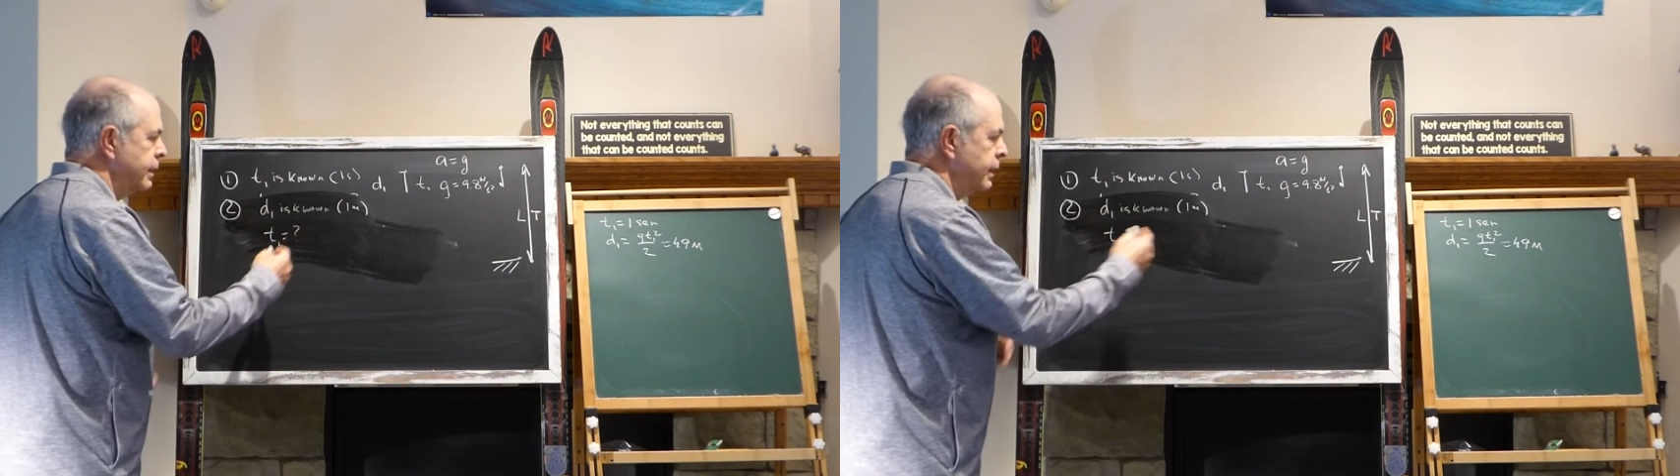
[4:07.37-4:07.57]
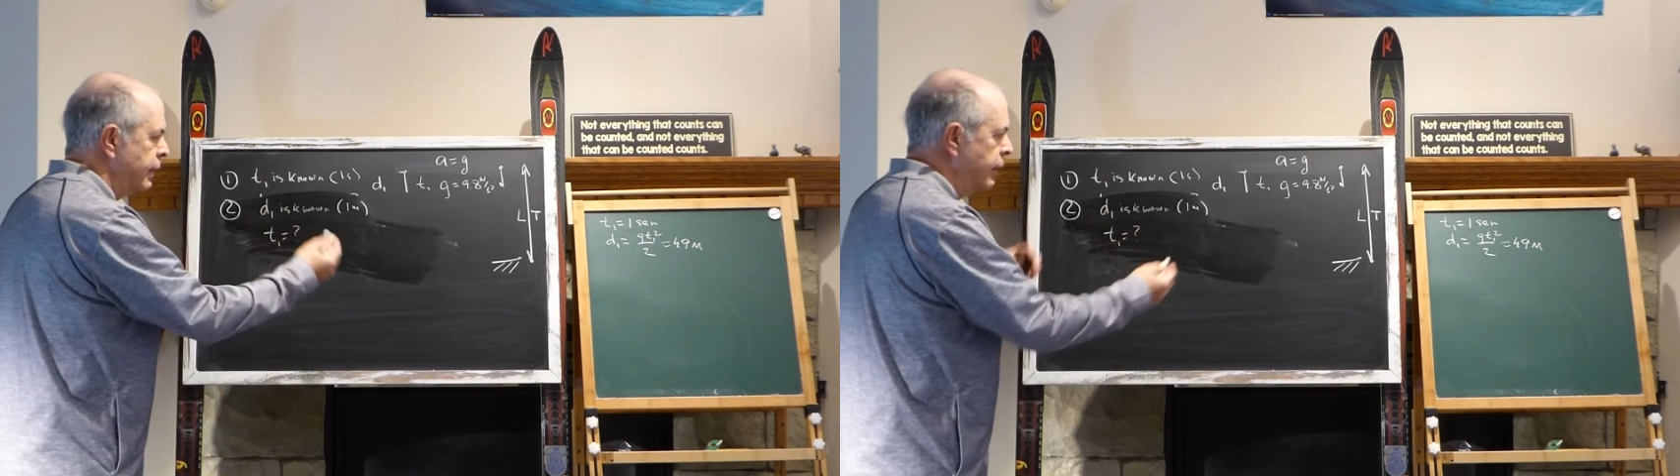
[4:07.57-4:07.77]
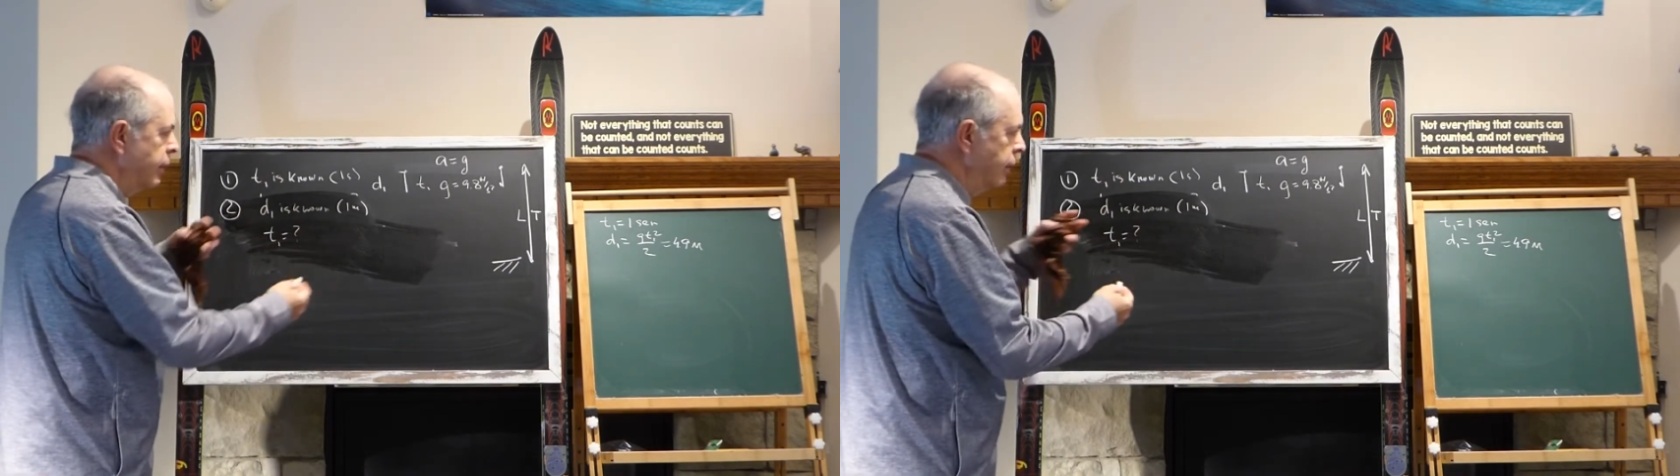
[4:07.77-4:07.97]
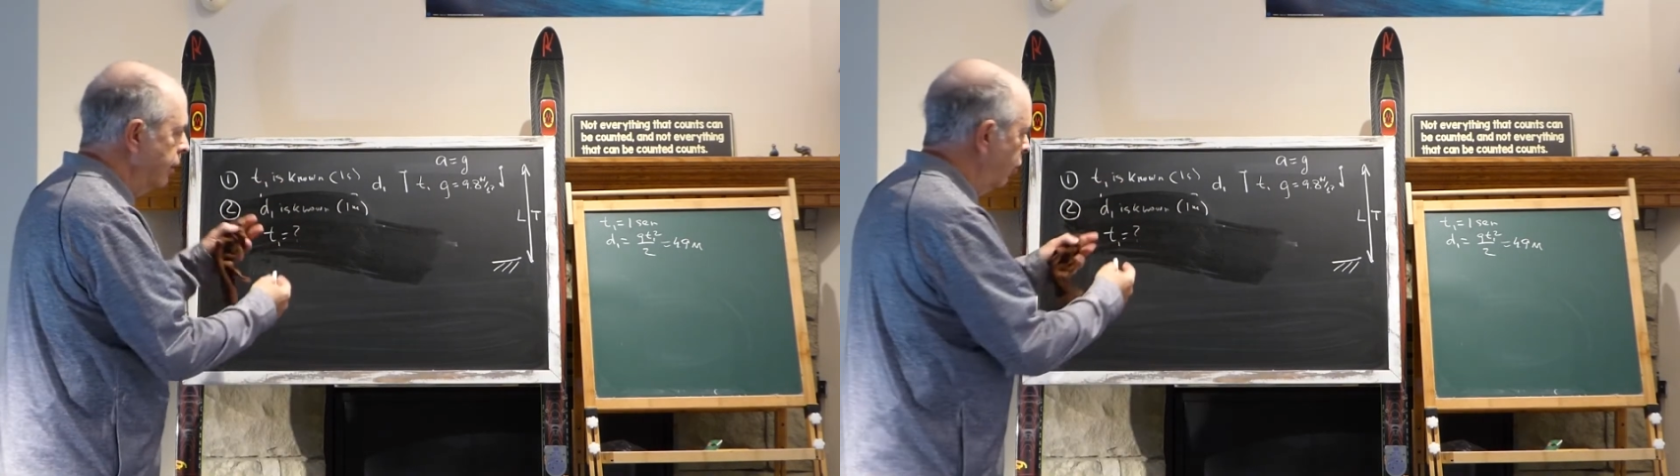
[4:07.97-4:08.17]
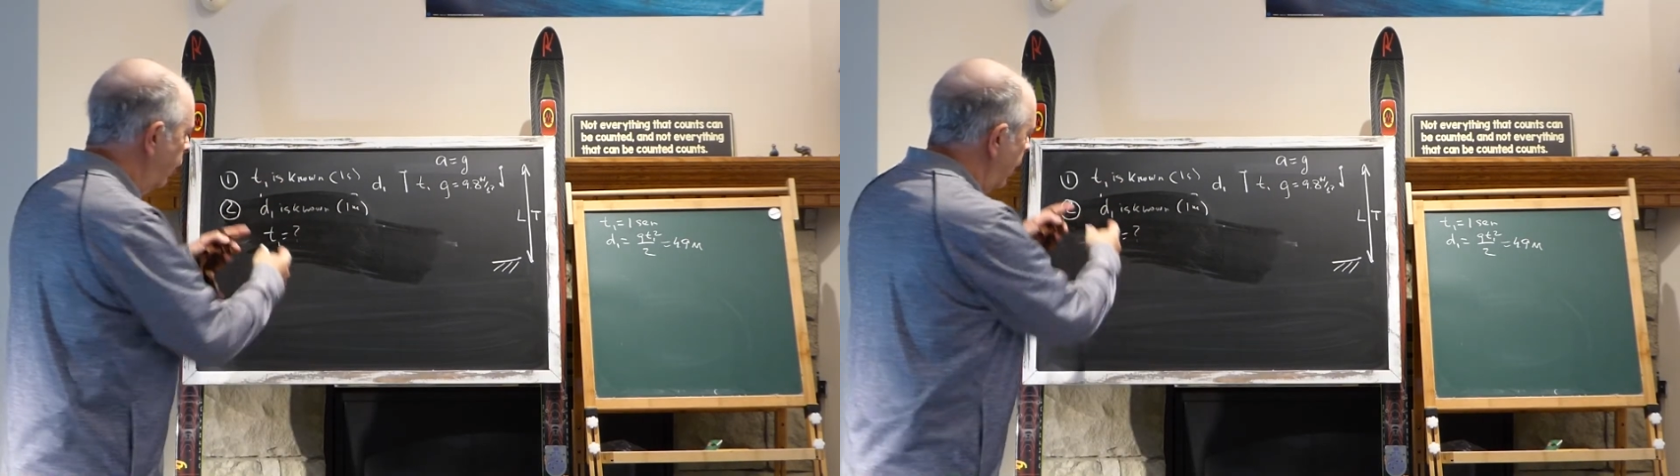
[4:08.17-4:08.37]
d
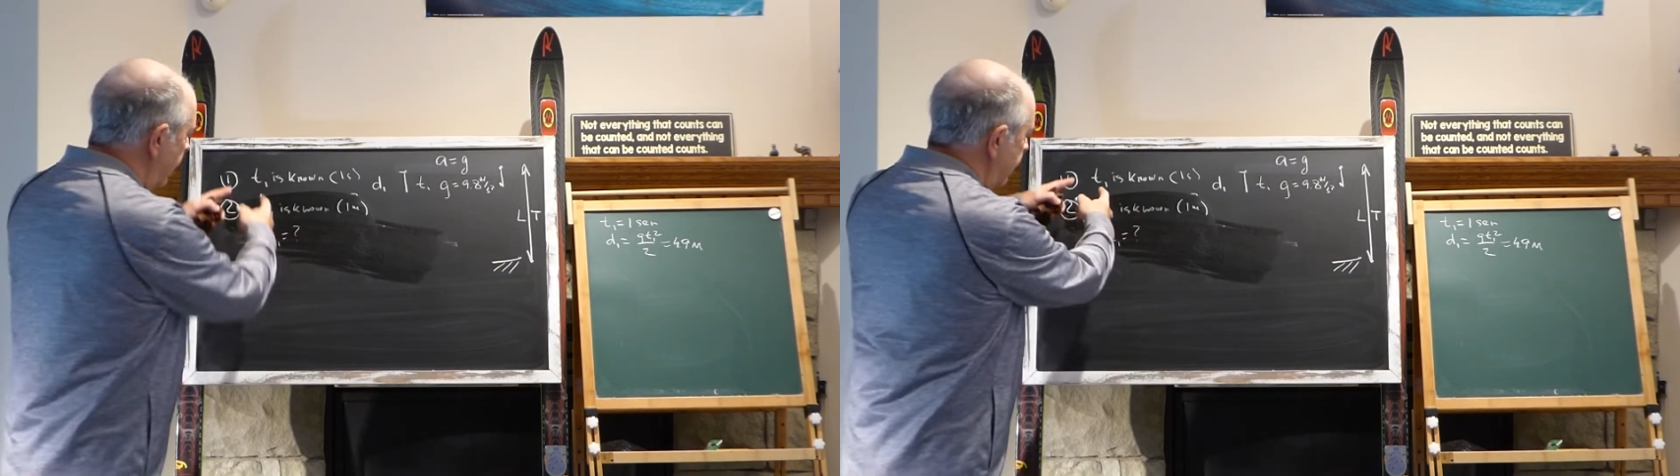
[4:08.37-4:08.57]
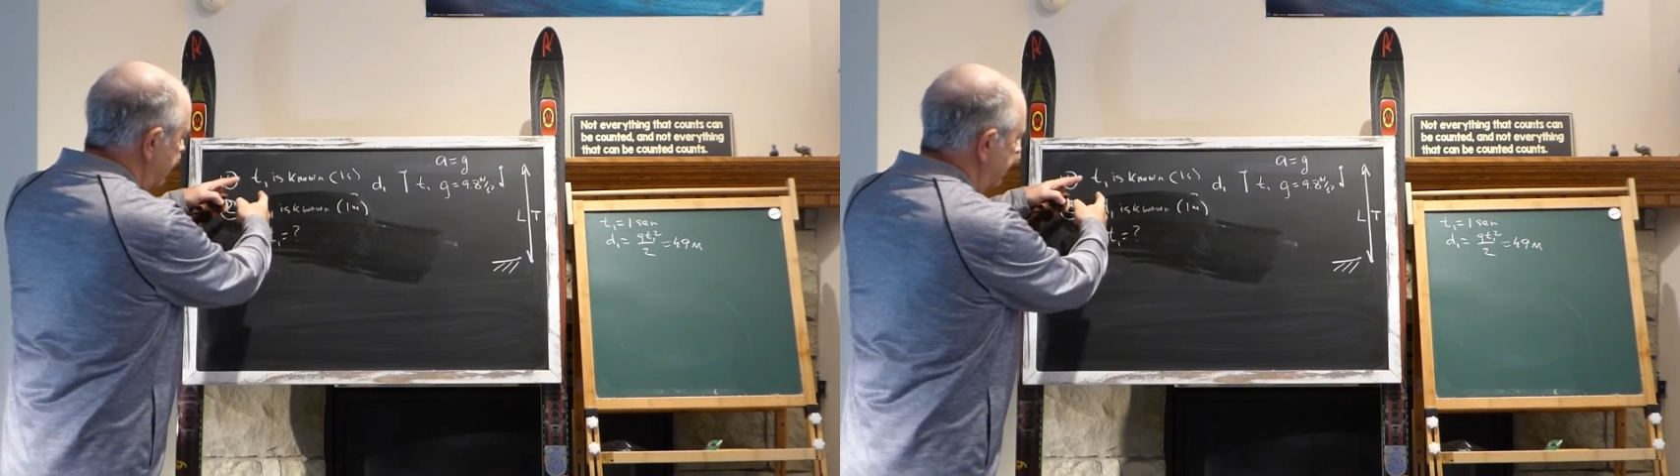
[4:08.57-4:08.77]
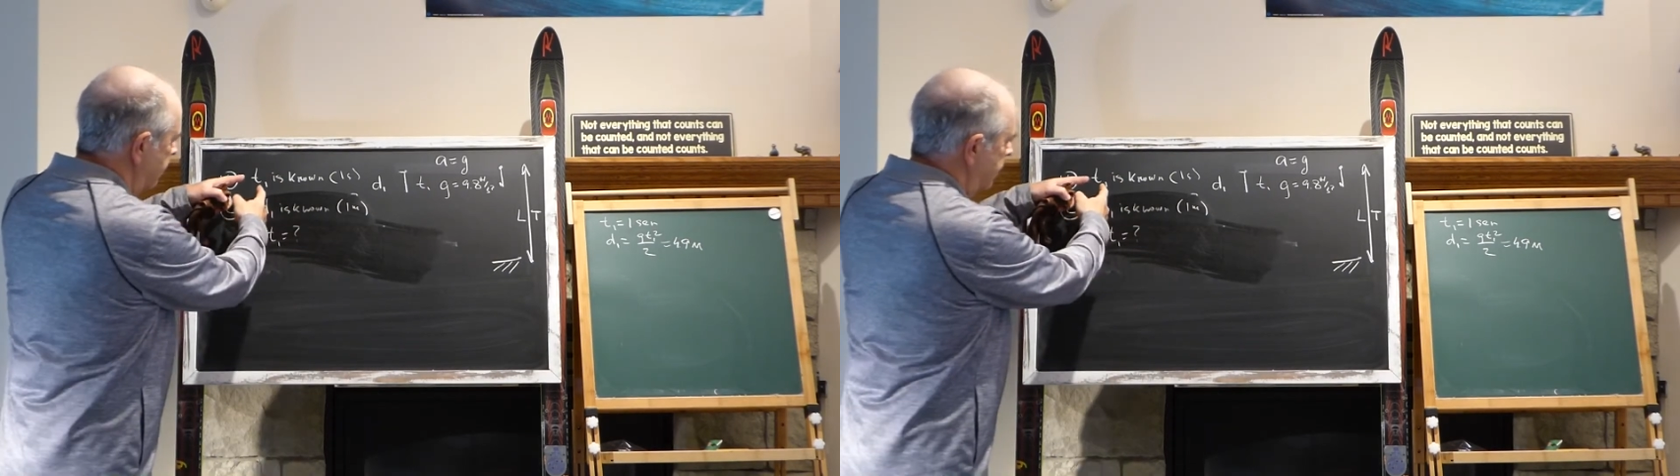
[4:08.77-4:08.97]
one